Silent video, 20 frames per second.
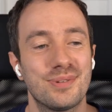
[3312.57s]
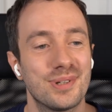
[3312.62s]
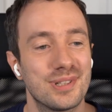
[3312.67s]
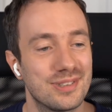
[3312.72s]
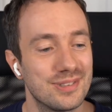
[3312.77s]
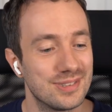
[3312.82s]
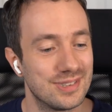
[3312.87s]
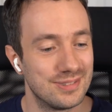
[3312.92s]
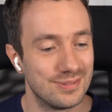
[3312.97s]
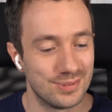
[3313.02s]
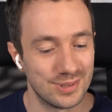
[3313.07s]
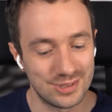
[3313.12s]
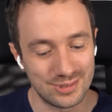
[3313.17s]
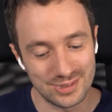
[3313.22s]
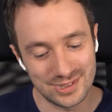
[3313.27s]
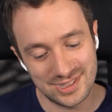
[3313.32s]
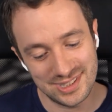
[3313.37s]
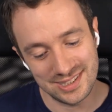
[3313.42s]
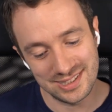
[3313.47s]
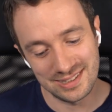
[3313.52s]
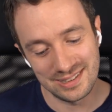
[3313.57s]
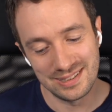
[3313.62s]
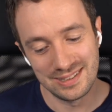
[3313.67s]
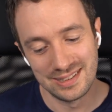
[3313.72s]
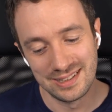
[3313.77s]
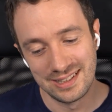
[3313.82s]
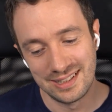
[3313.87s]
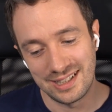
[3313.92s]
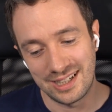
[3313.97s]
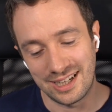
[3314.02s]
what the deal
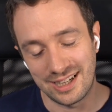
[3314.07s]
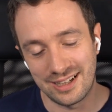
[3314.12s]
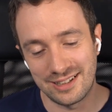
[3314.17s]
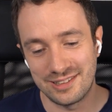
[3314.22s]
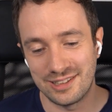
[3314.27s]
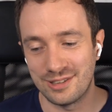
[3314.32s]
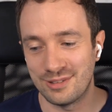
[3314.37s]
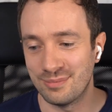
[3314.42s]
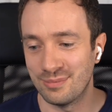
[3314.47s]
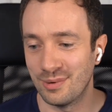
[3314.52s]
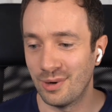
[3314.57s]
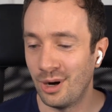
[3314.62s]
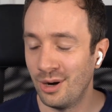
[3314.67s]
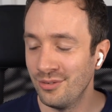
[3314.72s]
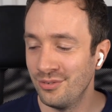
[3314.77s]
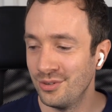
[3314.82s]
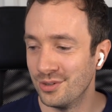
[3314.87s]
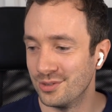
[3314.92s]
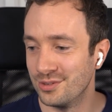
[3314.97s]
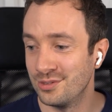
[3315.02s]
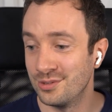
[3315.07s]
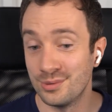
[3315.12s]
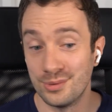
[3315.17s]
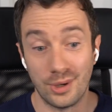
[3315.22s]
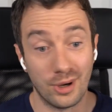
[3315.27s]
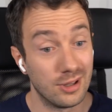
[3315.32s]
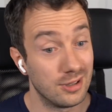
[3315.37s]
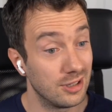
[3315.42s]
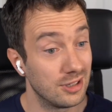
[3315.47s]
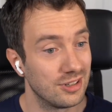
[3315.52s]
Adam offered to
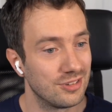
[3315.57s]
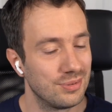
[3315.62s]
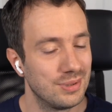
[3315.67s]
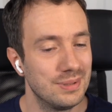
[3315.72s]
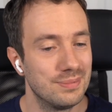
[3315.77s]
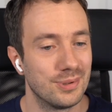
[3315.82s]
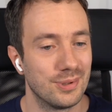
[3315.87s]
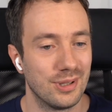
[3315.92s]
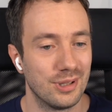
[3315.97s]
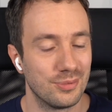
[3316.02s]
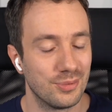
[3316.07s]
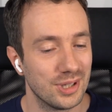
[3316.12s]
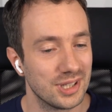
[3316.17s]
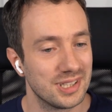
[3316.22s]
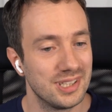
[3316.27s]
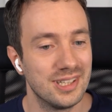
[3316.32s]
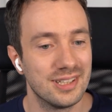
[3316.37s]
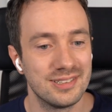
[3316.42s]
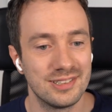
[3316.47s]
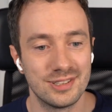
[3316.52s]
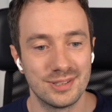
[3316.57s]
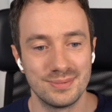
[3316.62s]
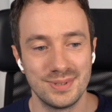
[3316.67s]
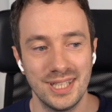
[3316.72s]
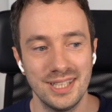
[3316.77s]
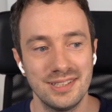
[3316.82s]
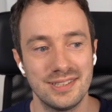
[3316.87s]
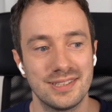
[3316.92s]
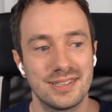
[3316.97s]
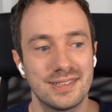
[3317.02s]
a lot of people. And what he ended up
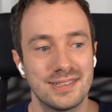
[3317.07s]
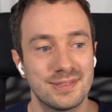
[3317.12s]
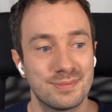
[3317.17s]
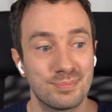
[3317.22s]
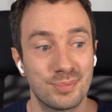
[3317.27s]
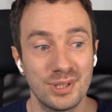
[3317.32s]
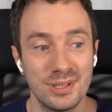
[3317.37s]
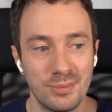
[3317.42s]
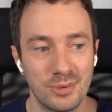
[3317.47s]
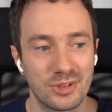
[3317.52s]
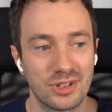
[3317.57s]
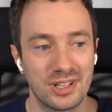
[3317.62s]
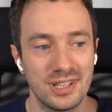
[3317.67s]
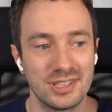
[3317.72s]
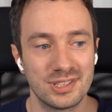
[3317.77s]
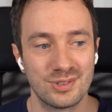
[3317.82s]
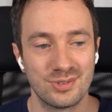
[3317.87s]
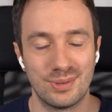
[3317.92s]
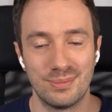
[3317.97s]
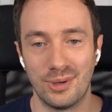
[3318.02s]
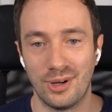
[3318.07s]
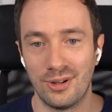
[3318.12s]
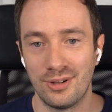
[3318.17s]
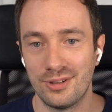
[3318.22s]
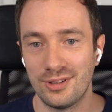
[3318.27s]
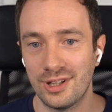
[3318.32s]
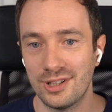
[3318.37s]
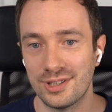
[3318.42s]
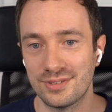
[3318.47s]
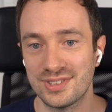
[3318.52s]
getting is pretty much links from a
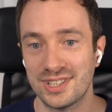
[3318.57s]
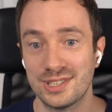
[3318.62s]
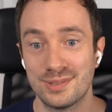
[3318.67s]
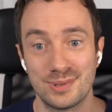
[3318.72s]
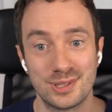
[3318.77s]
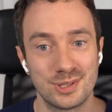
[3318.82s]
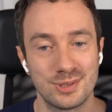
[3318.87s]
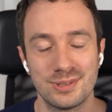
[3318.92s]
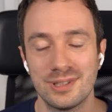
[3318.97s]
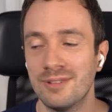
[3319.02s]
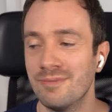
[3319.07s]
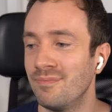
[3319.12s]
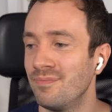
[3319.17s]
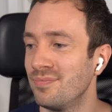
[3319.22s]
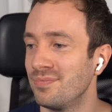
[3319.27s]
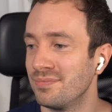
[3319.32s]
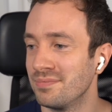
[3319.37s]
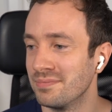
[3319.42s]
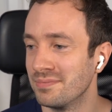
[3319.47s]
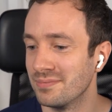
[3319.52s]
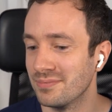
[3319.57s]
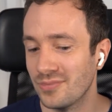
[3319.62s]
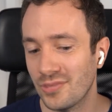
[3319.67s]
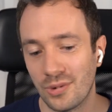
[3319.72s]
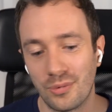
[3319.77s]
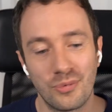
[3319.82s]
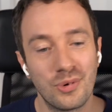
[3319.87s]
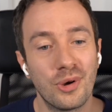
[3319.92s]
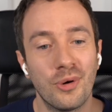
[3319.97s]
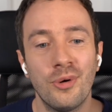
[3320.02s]
lot of sites, because
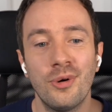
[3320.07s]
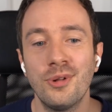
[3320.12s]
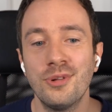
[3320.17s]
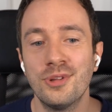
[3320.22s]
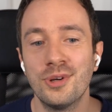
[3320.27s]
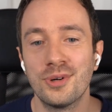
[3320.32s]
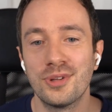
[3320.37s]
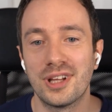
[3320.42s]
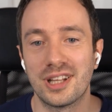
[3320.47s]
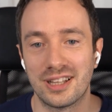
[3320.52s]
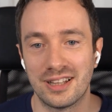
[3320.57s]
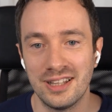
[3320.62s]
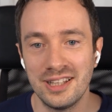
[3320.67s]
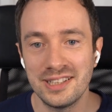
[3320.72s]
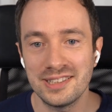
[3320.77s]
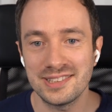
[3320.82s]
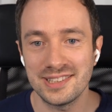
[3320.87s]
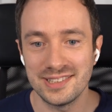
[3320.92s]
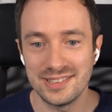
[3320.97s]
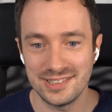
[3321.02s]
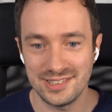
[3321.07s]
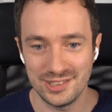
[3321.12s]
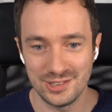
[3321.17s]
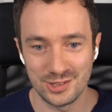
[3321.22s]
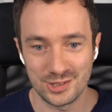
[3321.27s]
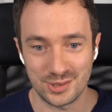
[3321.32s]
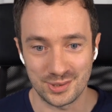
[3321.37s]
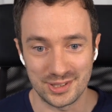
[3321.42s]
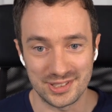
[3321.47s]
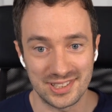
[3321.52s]
we all know that links in this
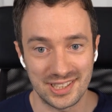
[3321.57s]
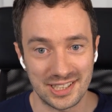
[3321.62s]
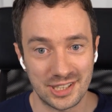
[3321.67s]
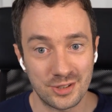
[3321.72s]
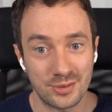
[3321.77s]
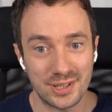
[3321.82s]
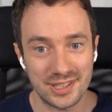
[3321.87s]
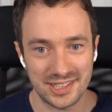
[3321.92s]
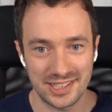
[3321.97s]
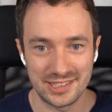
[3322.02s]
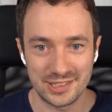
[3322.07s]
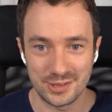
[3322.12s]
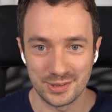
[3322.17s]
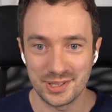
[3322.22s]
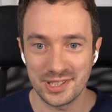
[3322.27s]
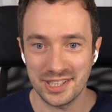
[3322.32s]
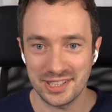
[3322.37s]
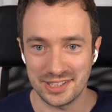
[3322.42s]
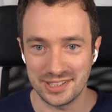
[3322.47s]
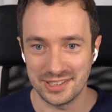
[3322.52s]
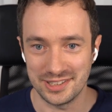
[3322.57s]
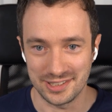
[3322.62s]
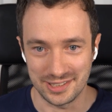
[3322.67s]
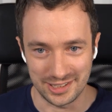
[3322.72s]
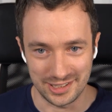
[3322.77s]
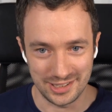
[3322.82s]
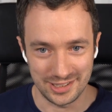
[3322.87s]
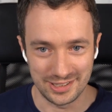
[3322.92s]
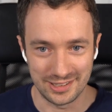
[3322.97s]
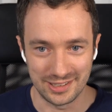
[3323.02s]
industry is like crack and cocaine
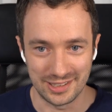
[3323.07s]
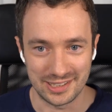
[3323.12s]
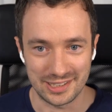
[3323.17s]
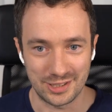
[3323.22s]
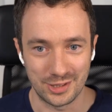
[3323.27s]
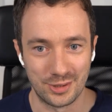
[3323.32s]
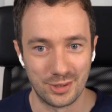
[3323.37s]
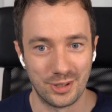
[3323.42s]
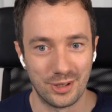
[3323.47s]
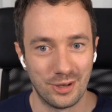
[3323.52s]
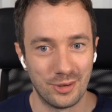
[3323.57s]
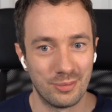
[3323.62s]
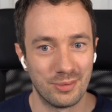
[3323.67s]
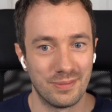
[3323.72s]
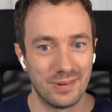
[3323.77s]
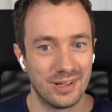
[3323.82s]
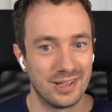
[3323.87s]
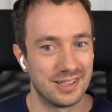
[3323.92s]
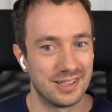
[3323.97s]
in like a